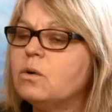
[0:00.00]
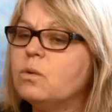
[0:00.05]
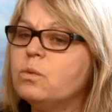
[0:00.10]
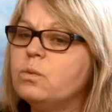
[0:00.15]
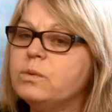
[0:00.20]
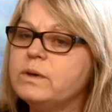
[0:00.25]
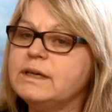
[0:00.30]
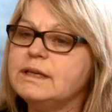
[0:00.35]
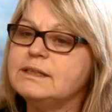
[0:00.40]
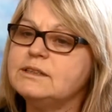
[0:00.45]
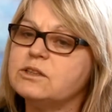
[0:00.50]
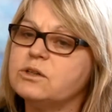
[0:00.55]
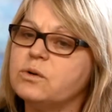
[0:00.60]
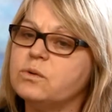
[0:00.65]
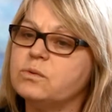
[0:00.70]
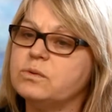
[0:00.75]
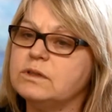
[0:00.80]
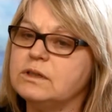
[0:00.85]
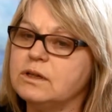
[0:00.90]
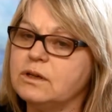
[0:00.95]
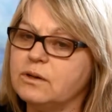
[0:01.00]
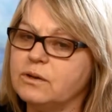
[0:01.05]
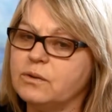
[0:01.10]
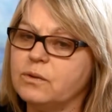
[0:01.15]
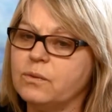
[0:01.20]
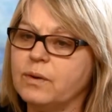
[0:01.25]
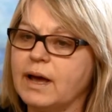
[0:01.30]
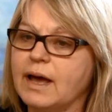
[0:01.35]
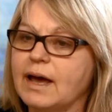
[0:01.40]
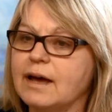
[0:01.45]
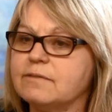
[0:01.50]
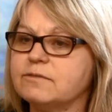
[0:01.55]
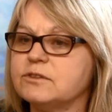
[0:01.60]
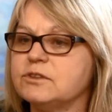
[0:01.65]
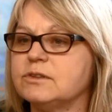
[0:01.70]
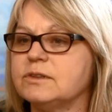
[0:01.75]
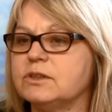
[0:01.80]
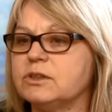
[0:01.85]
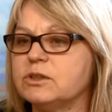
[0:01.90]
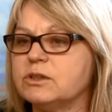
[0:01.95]
We don't know
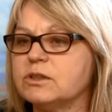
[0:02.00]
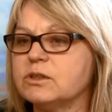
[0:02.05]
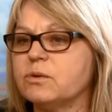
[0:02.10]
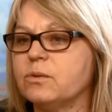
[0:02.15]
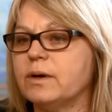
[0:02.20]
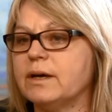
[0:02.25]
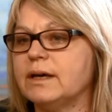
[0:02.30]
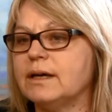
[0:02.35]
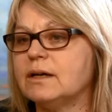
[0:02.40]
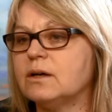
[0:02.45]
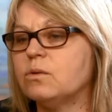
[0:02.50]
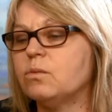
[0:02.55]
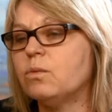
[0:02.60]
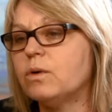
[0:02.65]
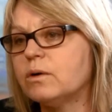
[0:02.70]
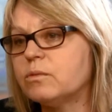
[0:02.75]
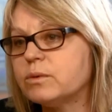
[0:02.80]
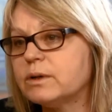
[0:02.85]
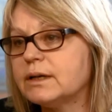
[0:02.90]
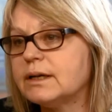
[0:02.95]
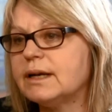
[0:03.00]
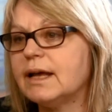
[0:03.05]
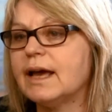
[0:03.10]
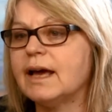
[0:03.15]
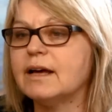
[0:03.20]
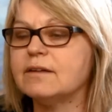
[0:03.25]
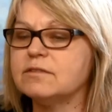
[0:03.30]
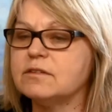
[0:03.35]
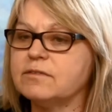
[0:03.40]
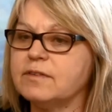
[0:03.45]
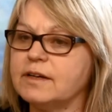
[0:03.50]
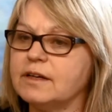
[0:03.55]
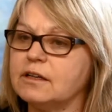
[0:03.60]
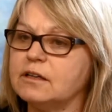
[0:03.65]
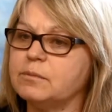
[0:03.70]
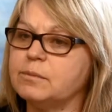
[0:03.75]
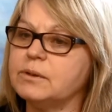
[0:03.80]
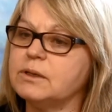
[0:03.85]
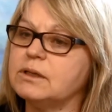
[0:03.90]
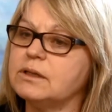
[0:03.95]
after an earthquake what we're going to have
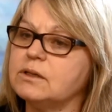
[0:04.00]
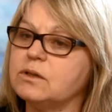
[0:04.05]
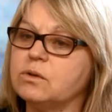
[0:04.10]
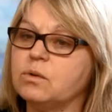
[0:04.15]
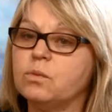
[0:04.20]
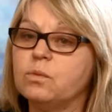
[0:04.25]
available.